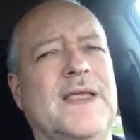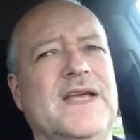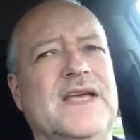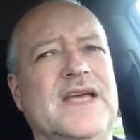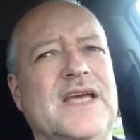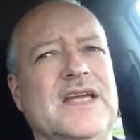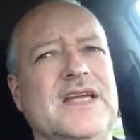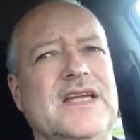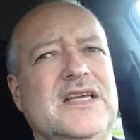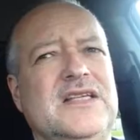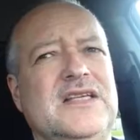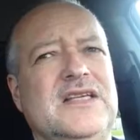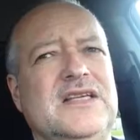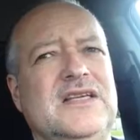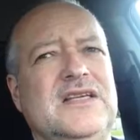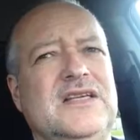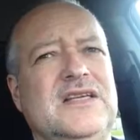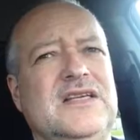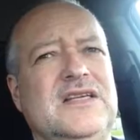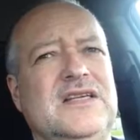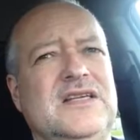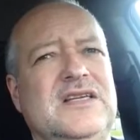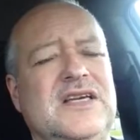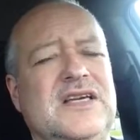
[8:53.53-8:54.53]

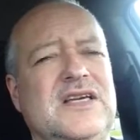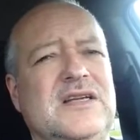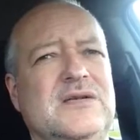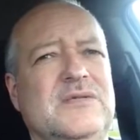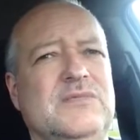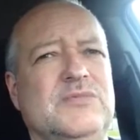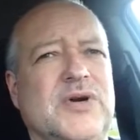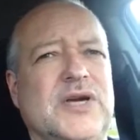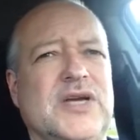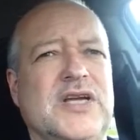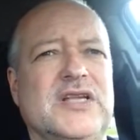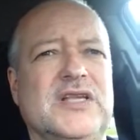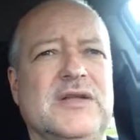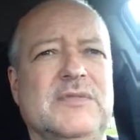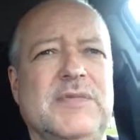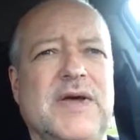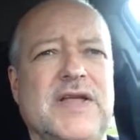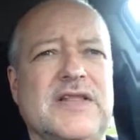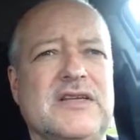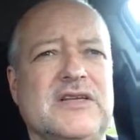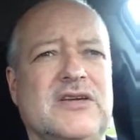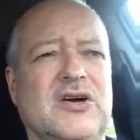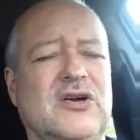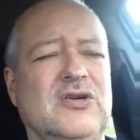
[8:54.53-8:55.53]
bringing the
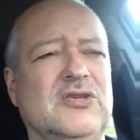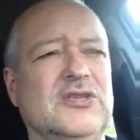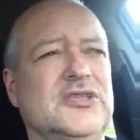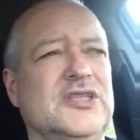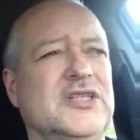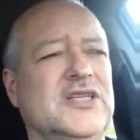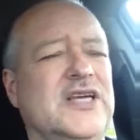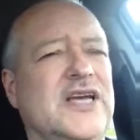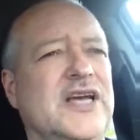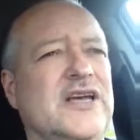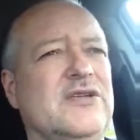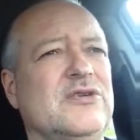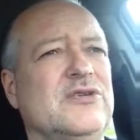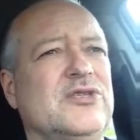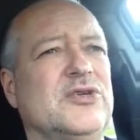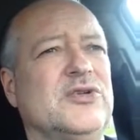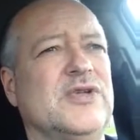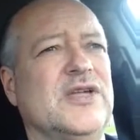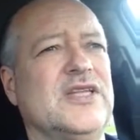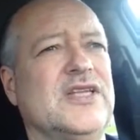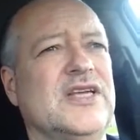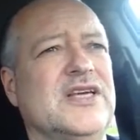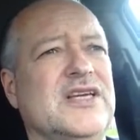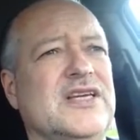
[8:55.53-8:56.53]
methodology together so
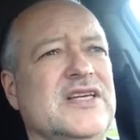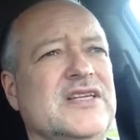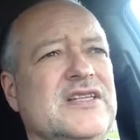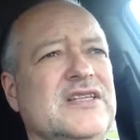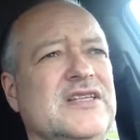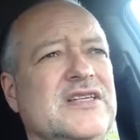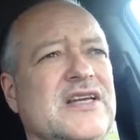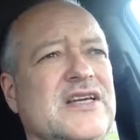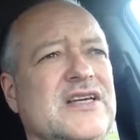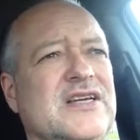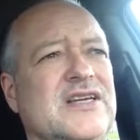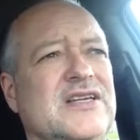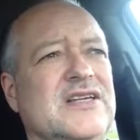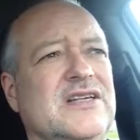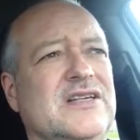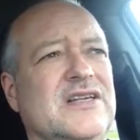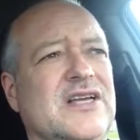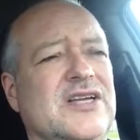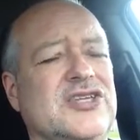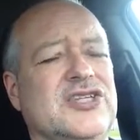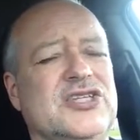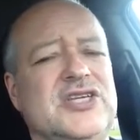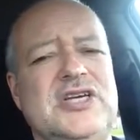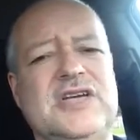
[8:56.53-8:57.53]
that they can
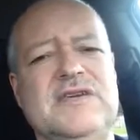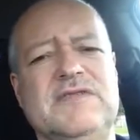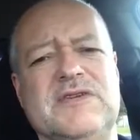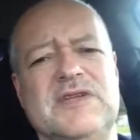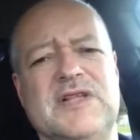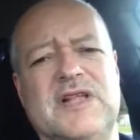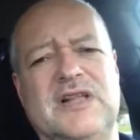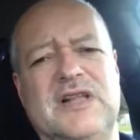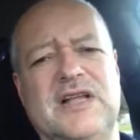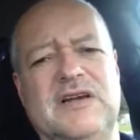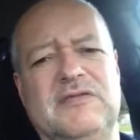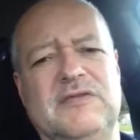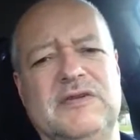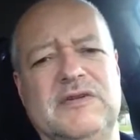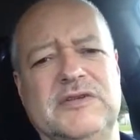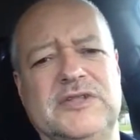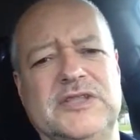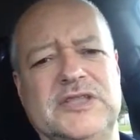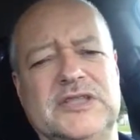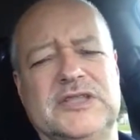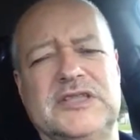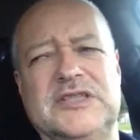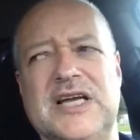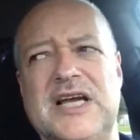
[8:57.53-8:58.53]
achieve a level of
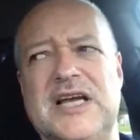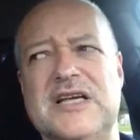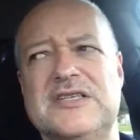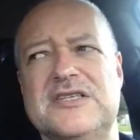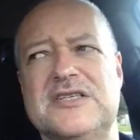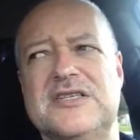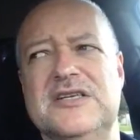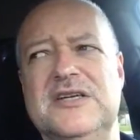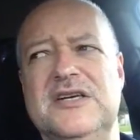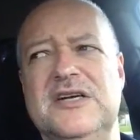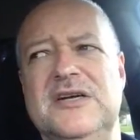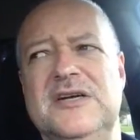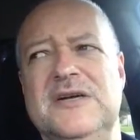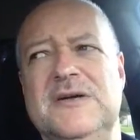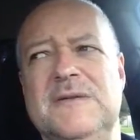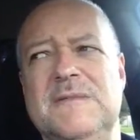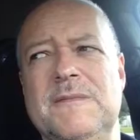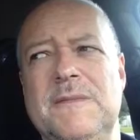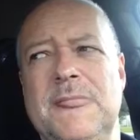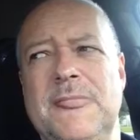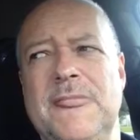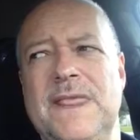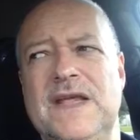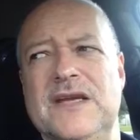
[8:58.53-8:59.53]
success
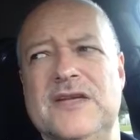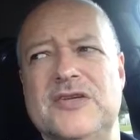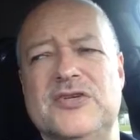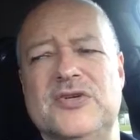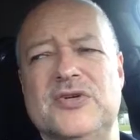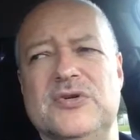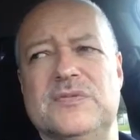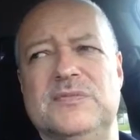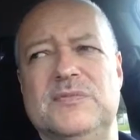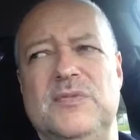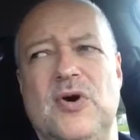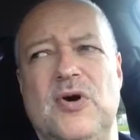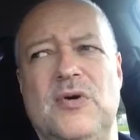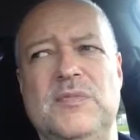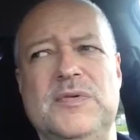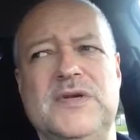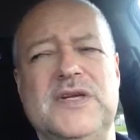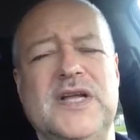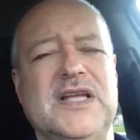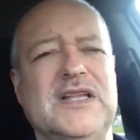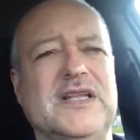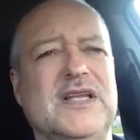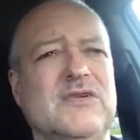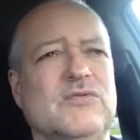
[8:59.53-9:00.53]
in a certain
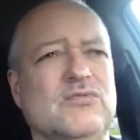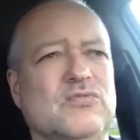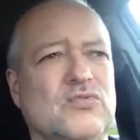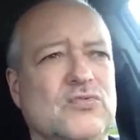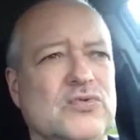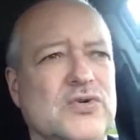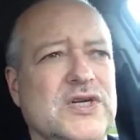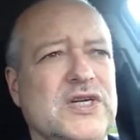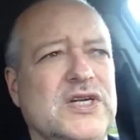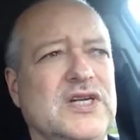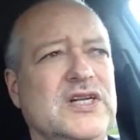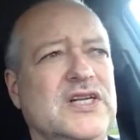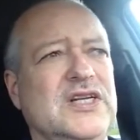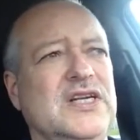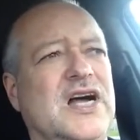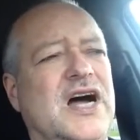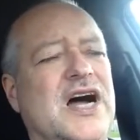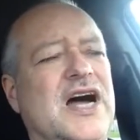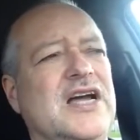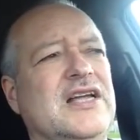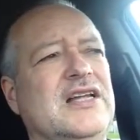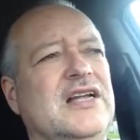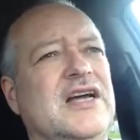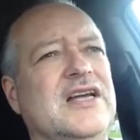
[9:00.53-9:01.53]
moment, and then really
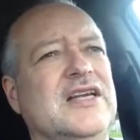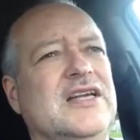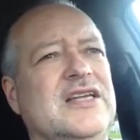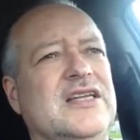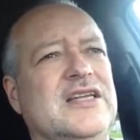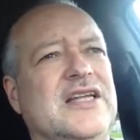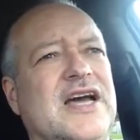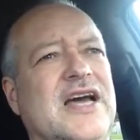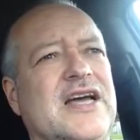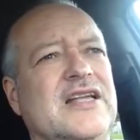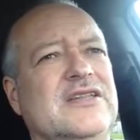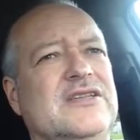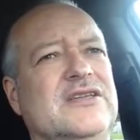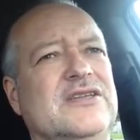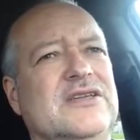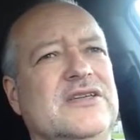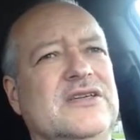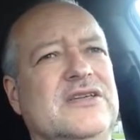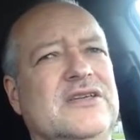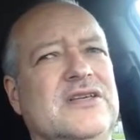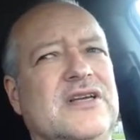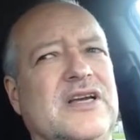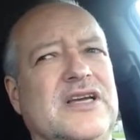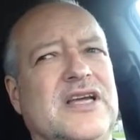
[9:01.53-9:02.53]
highlighting that
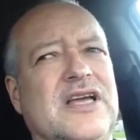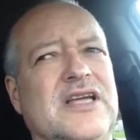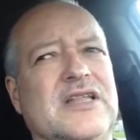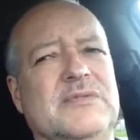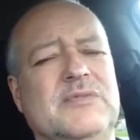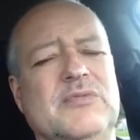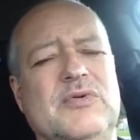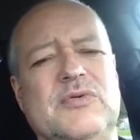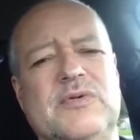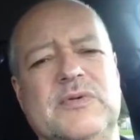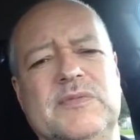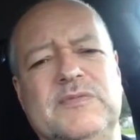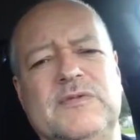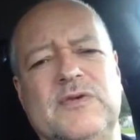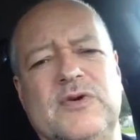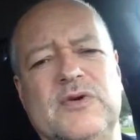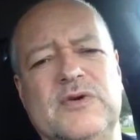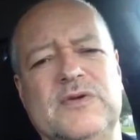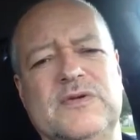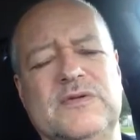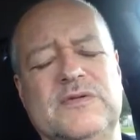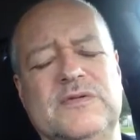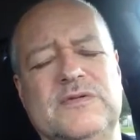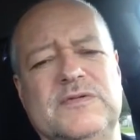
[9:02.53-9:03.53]
to, again, to move them
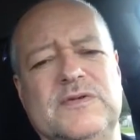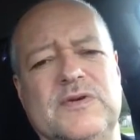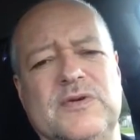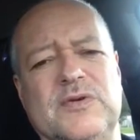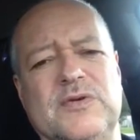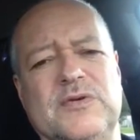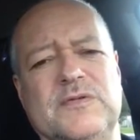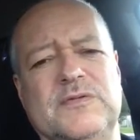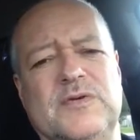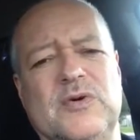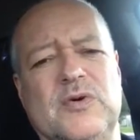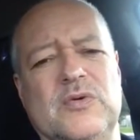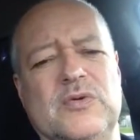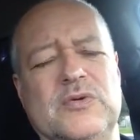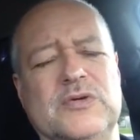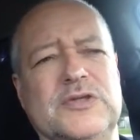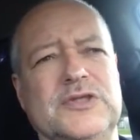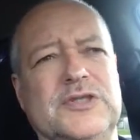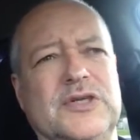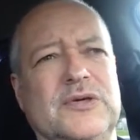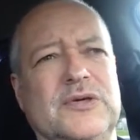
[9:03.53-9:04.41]
further forward.